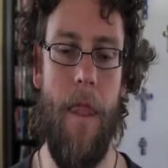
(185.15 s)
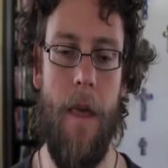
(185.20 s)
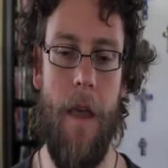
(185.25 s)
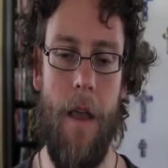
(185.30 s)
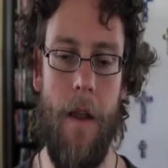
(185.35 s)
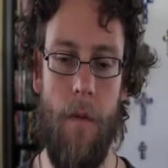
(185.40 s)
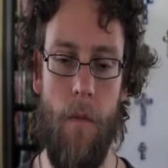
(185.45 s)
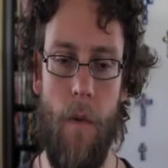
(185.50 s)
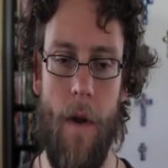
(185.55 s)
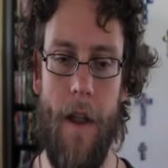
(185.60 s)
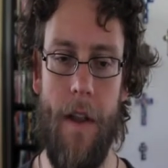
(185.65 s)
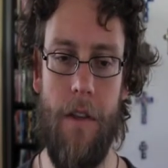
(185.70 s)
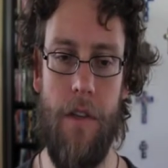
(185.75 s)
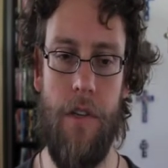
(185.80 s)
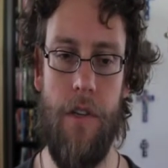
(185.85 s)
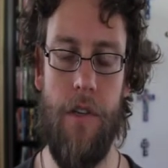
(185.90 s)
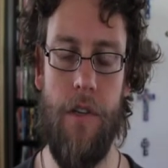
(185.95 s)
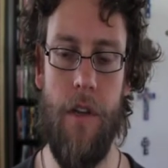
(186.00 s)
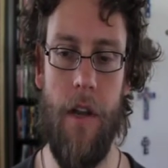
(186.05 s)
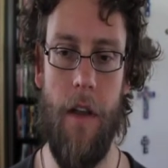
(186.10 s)
in
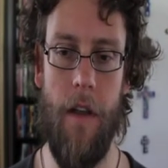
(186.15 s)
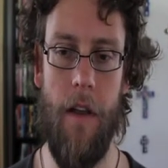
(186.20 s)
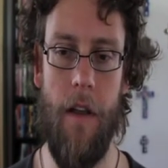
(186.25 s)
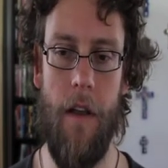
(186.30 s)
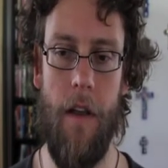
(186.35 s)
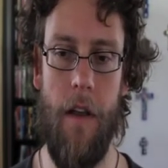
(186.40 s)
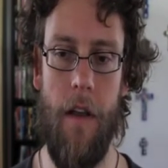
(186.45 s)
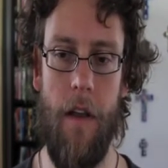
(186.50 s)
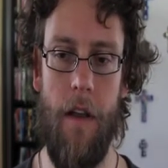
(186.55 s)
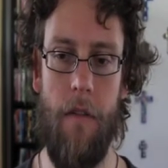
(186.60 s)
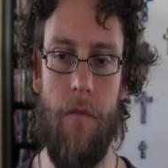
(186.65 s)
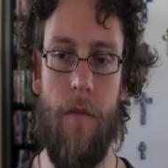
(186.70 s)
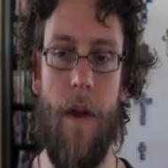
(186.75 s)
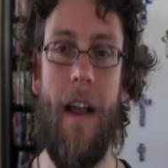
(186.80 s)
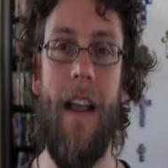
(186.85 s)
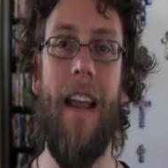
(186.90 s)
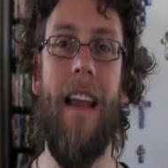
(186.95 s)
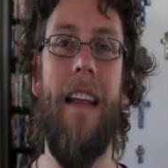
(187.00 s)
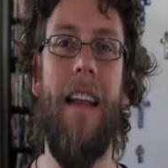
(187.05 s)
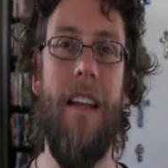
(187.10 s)
which
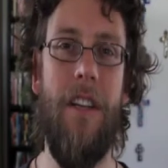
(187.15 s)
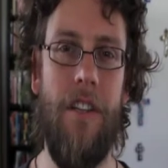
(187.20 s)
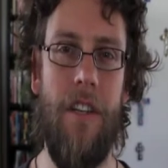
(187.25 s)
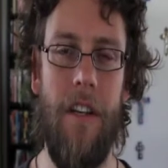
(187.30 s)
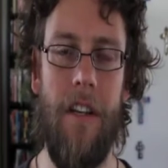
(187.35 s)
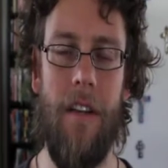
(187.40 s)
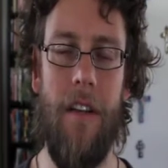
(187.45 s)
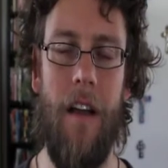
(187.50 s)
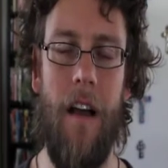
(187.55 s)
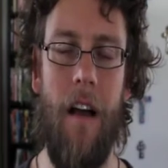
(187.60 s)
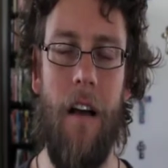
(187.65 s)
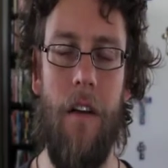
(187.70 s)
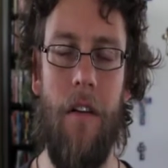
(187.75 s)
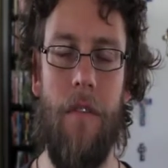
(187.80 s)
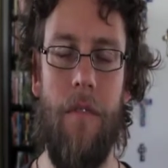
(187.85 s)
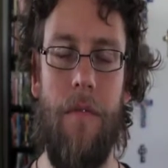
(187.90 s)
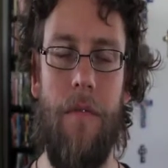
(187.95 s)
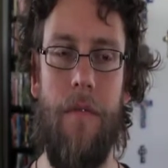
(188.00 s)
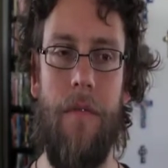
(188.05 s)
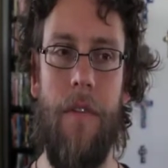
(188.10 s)
recognition
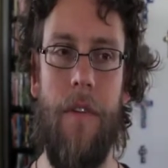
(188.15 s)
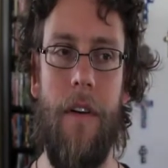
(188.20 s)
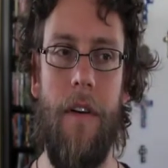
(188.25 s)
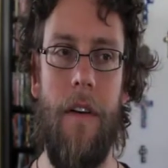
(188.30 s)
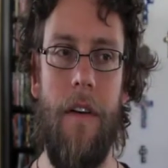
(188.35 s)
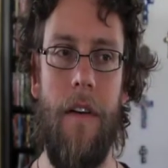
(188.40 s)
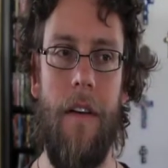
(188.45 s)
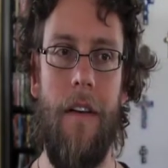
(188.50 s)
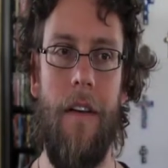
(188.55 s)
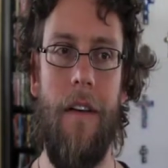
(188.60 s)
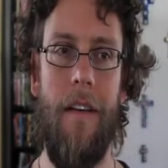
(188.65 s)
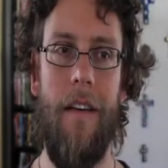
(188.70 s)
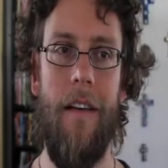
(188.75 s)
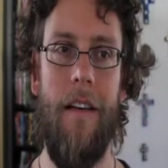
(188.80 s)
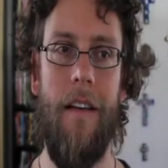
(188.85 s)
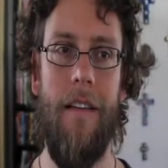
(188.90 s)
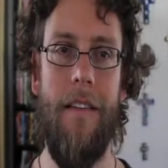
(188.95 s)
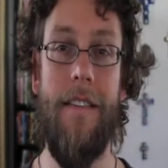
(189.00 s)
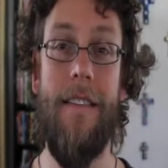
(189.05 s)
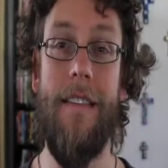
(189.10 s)
of
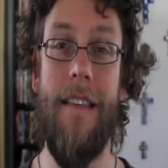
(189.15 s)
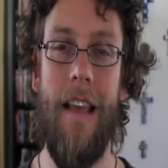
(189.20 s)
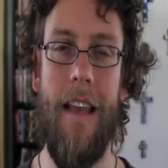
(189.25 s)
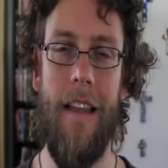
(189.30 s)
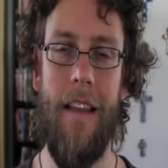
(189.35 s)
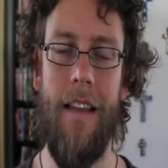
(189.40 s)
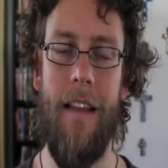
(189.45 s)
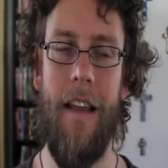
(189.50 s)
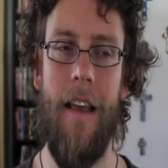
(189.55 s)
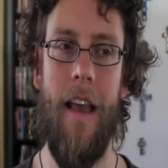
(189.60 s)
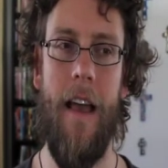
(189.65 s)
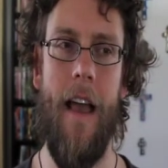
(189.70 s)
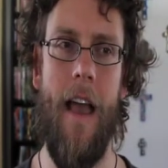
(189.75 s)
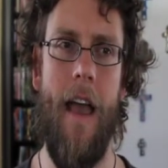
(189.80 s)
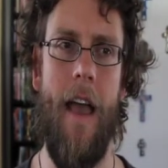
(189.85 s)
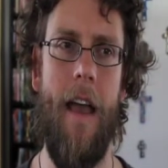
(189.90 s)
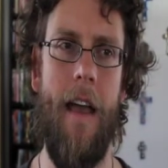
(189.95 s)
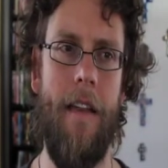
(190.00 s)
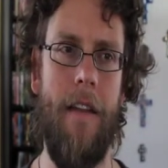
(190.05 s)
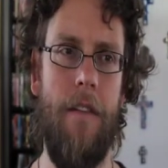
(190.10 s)
sin
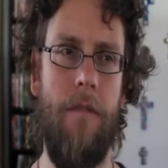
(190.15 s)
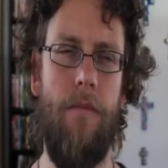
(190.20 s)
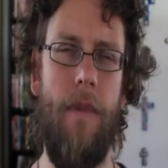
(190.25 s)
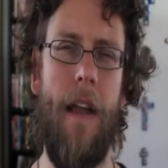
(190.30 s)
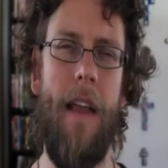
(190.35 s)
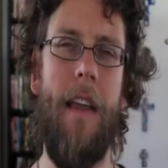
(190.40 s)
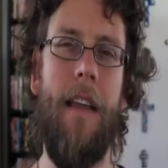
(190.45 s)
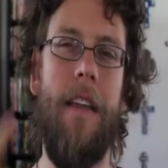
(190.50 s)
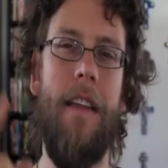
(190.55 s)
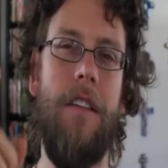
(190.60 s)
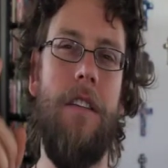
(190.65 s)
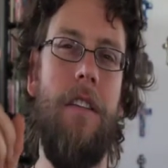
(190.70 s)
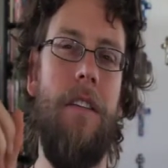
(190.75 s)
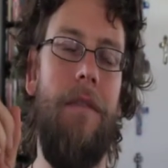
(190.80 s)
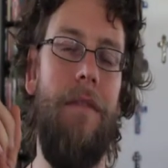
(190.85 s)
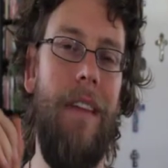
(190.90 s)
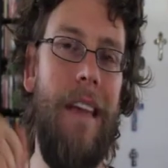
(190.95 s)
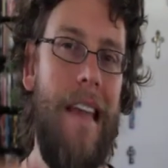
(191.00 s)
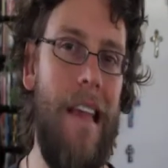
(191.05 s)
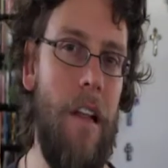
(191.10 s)
and recognition
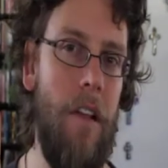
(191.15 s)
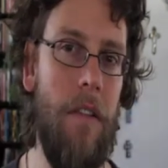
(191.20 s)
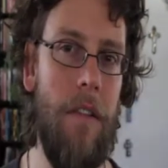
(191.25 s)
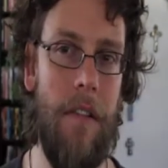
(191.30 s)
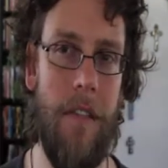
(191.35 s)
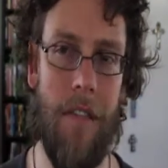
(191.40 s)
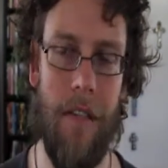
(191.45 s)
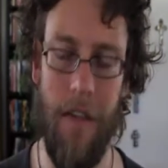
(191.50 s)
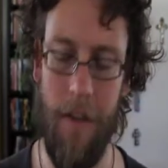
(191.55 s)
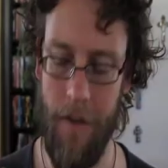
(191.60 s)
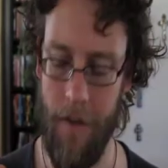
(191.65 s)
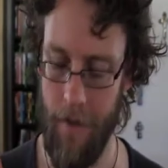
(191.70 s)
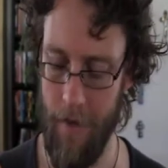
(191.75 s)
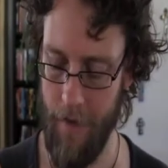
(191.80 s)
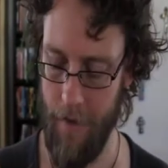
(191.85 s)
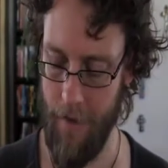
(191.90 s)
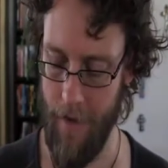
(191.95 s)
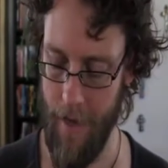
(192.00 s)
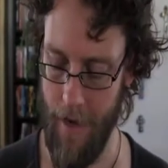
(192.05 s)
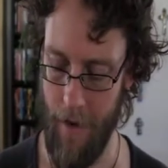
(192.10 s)
of guilt,
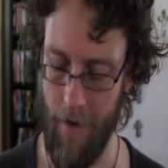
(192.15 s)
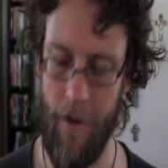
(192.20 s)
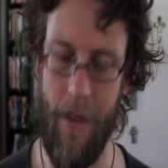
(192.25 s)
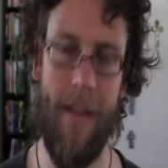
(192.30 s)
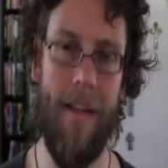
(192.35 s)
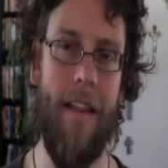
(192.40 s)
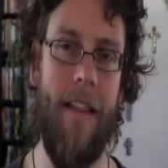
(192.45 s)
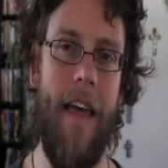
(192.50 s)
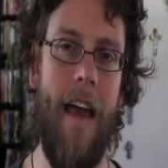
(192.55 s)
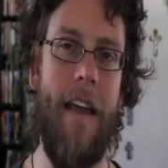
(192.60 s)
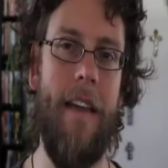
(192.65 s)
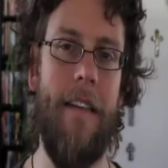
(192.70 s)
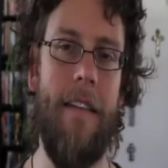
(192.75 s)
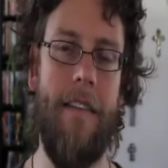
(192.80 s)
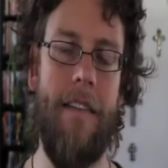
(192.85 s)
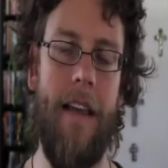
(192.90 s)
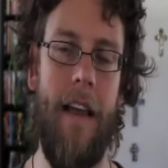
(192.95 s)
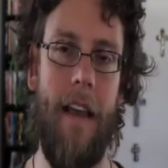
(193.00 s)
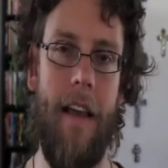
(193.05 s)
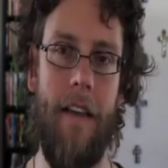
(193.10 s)
and I'll get to that in a
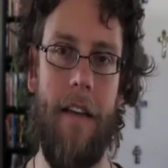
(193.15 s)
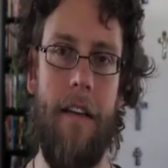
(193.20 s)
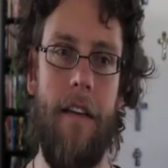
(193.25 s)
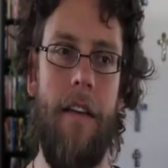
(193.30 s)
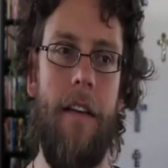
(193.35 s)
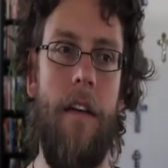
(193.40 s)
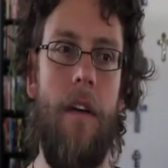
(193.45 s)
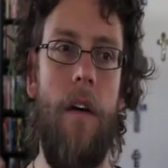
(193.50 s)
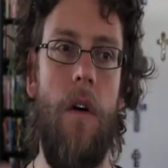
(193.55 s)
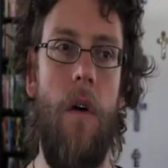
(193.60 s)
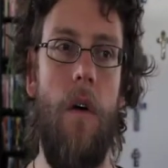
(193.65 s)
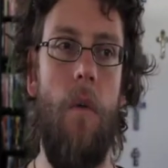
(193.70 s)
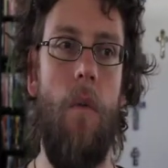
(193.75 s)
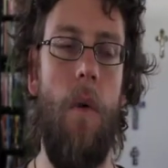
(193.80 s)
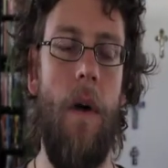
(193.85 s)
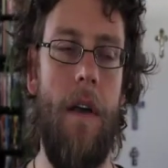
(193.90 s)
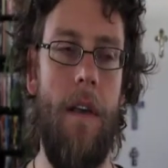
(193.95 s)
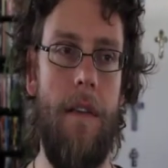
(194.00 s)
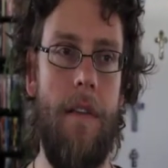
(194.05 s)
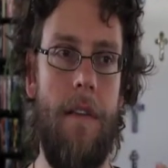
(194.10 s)
second,
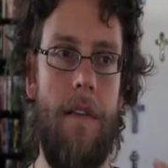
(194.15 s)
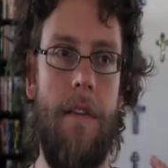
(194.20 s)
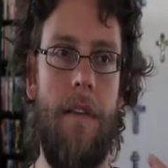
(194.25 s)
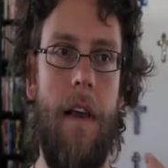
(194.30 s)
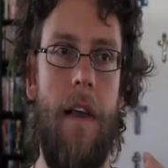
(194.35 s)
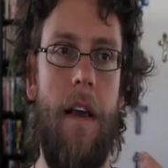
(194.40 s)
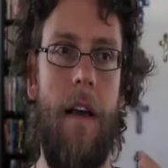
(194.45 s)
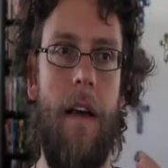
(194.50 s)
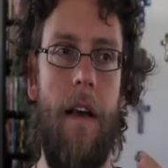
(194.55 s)
was